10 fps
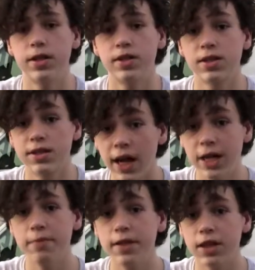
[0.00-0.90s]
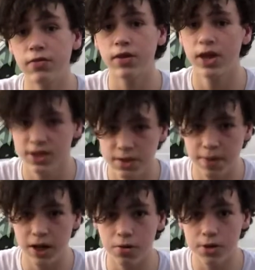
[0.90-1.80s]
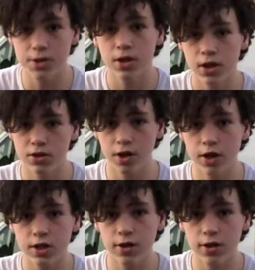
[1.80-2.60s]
it's a tiny bit different because it's backwards. So here's how it